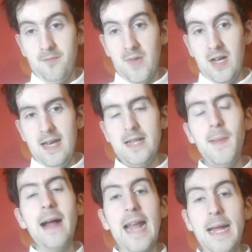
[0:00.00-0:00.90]
Because it's
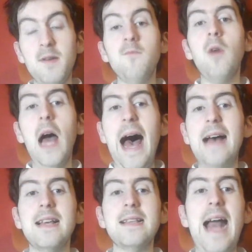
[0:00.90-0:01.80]
about to get even
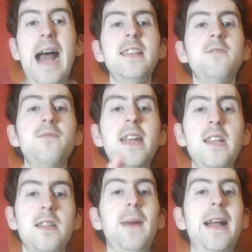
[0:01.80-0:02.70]
worse, because Katniss
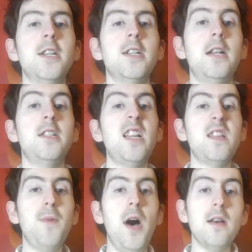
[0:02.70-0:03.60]
reaches the mansion, she
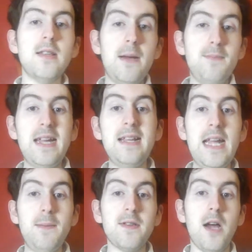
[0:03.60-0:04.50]
spots that
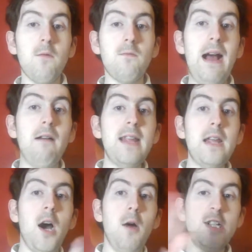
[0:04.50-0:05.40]
peacekeepers are
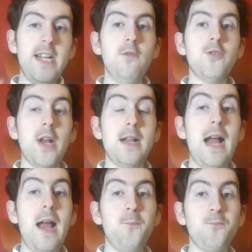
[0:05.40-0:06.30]
rounding up children.
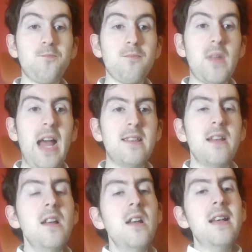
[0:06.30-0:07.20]
It's
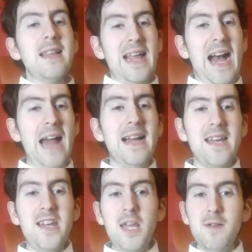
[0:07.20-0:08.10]
kind of like a human